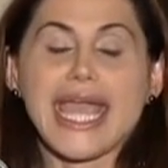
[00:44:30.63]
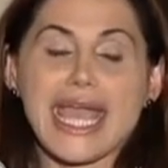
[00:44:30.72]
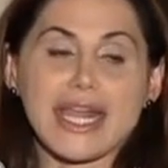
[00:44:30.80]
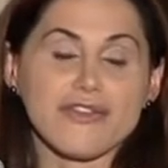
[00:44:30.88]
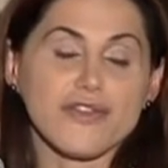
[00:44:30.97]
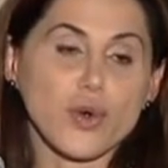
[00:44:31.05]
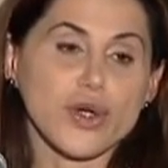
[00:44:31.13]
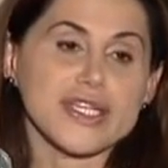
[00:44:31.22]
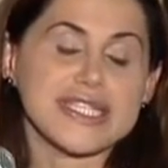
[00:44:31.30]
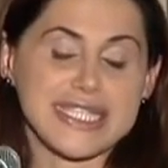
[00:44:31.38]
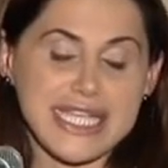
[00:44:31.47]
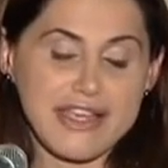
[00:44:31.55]
And of
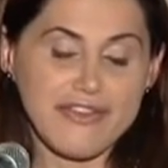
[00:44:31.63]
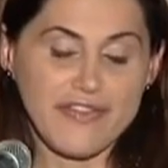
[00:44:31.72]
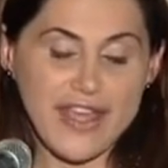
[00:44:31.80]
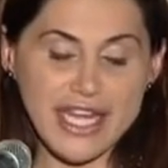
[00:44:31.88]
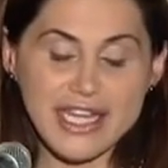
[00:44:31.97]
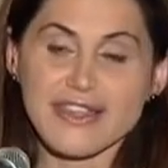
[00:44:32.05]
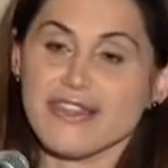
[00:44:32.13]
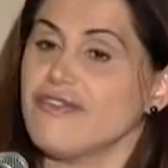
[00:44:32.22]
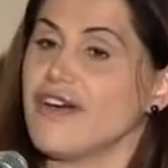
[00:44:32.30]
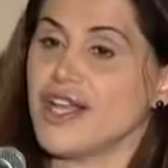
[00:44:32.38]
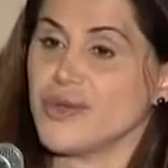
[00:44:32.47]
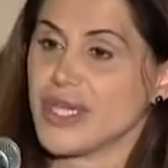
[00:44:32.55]
course, if any of the
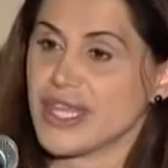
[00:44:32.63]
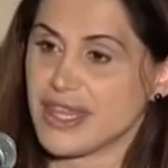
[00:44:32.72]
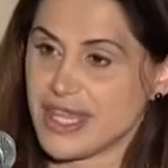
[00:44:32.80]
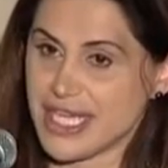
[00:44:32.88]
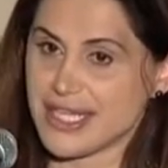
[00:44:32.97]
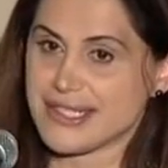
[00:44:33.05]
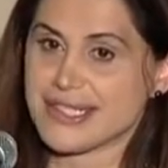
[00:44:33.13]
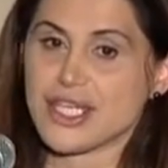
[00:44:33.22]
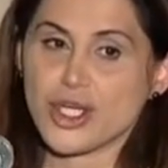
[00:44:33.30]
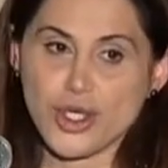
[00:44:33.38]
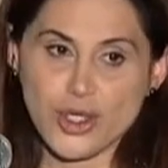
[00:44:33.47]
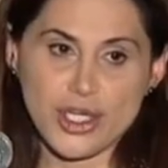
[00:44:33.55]
following things
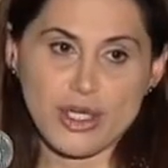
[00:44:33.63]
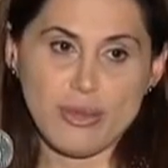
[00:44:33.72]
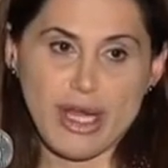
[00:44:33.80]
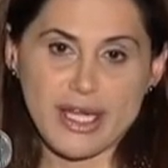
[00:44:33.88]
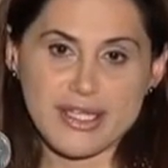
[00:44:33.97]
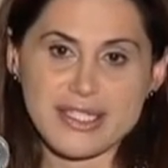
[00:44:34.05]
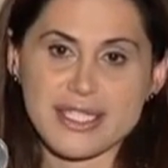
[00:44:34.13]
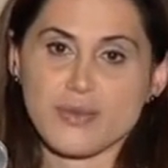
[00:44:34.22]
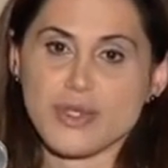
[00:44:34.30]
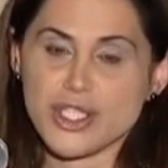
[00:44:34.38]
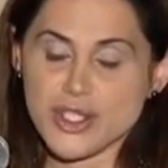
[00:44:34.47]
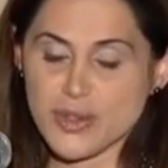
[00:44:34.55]
occur in your pregnancy,
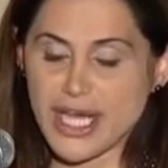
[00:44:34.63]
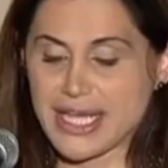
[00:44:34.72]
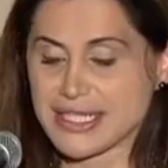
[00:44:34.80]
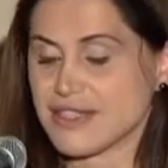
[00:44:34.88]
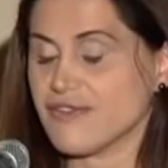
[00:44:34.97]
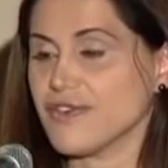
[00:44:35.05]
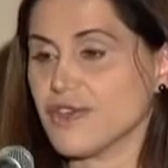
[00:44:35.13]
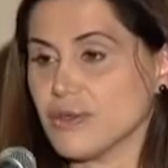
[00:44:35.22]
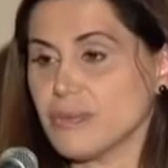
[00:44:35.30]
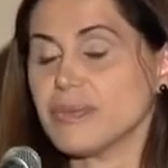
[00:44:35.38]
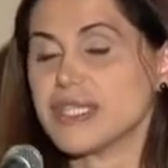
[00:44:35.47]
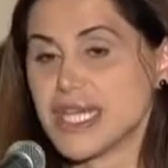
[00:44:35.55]
we do ask
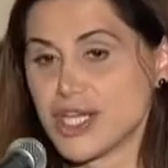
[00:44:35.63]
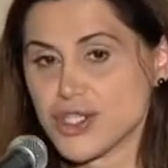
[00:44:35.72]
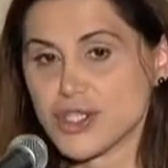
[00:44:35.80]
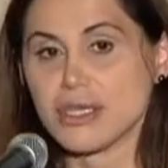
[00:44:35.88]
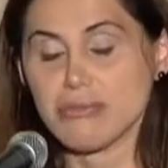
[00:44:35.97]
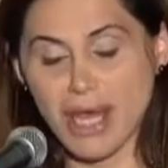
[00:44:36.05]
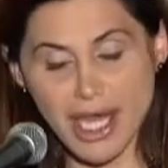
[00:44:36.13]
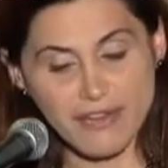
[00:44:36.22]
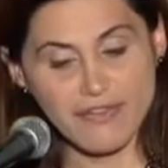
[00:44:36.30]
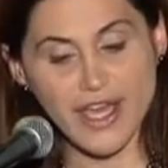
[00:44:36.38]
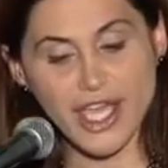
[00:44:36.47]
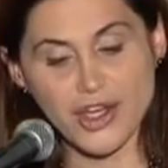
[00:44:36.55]
for potentially
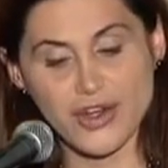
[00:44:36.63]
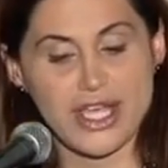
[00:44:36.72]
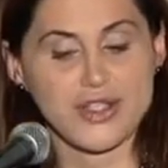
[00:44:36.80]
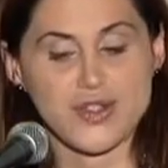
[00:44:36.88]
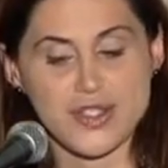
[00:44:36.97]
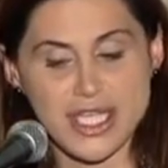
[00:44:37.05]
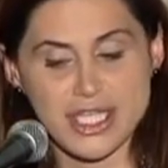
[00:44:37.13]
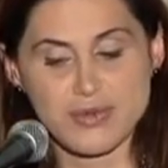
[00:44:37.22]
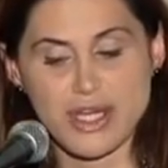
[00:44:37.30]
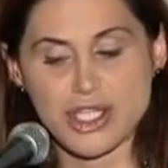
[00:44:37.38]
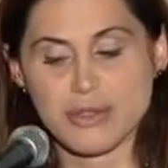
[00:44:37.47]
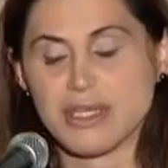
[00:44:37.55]
modifying your exercise
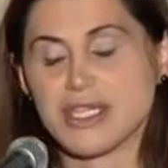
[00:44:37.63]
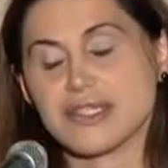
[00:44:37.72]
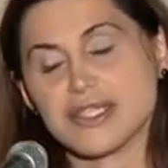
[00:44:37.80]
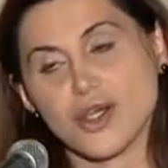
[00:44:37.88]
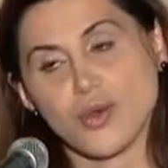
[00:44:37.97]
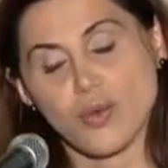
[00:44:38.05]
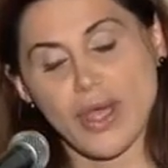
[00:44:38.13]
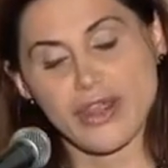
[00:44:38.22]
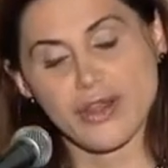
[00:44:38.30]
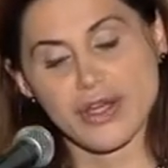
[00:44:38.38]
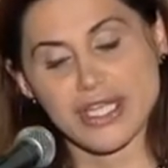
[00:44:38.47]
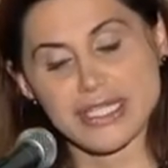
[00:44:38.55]
regimen. So,
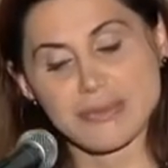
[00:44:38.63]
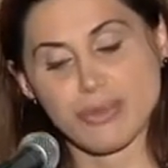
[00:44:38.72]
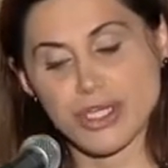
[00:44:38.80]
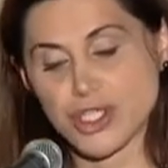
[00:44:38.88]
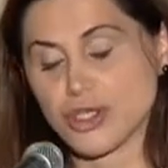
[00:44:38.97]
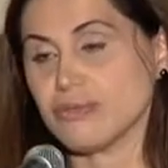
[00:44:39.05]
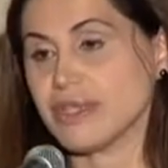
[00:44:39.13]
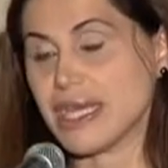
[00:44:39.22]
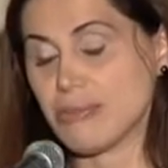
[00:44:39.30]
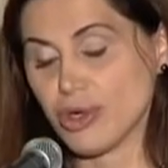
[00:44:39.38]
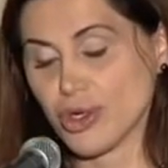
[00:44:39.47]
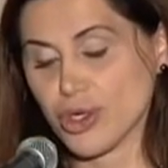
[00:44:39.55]
whether it's preterm
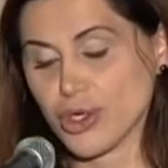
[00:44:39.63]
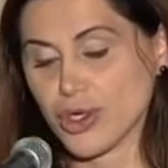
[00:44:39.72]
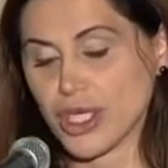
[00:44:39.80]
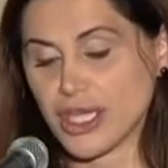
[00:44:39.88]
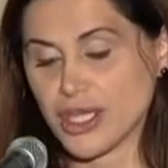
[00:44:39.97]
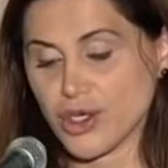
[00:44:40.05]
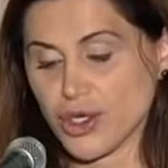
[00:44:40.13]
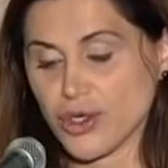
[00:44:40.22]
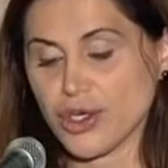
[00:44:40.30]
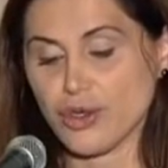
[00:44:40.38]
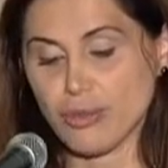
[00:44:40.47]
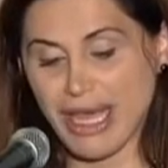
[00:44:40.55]
labor in the
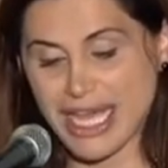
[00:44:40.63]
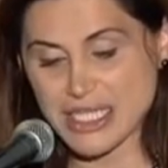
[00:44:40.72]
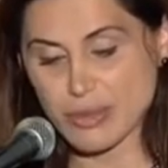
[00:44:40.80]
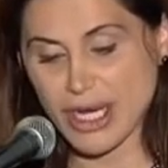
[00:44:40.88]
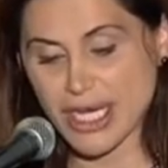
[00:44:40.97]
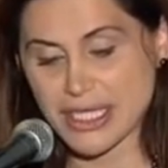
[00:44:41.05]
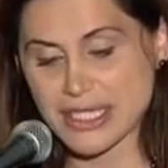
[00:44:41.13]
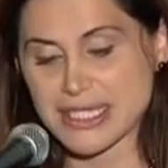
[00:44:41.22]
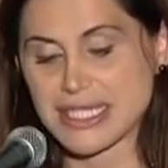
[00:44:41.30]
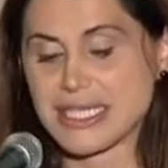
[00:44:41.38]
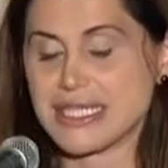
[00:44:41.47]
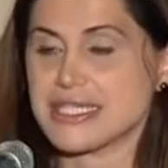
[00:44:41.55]
current or past
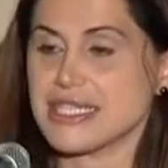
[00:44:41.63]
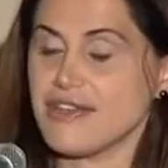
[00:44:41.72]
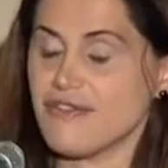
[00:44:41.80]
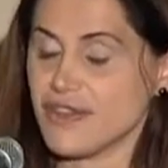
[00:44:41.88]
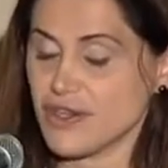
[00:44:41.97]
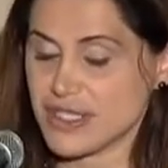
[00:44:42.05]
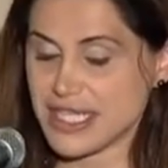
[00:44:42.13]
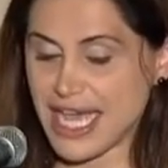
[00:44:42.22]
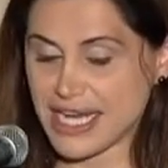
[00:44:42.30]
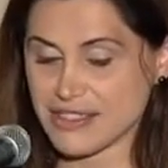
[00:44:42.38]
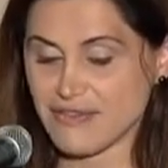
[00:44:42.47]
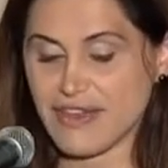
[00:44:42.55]
pregnancies, if there's
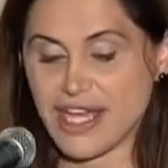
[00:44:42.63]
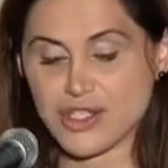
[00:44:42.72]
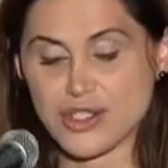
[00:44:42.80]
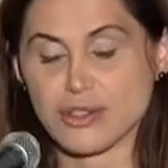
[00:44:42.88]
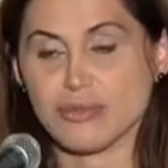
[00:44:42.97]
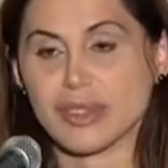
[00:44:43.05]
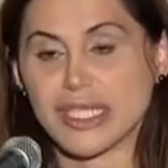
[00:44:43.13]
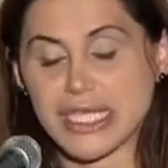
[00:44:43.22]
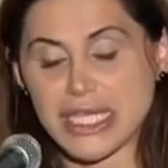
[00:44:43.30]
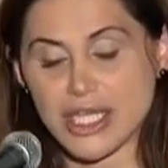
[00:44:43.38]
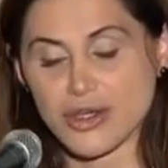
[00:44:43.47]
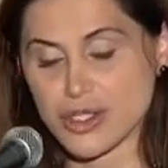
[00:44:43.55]
active vaginal
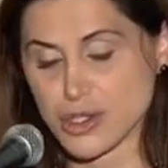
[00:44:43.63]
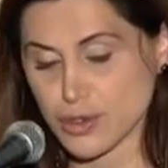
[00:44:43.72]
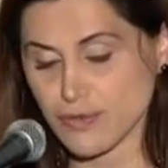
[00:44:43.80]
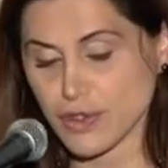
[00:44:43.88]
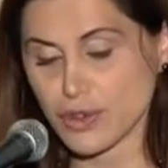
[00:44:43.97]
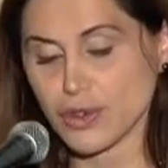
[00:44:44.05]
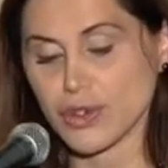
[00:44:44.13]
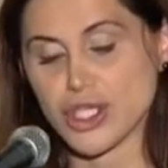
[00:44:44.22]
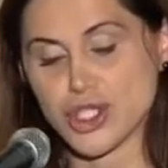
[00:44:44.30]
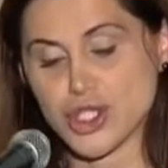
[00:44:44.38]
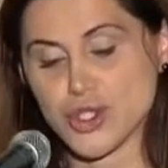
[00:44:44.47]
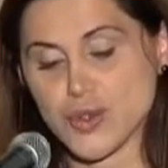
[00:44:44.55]
bleeding or cervical
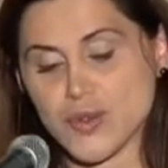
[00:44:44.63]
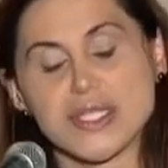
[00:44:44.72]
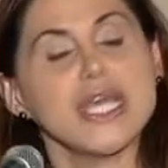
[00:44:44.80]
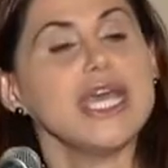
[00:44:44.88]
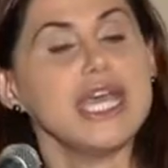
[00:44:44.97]
issues,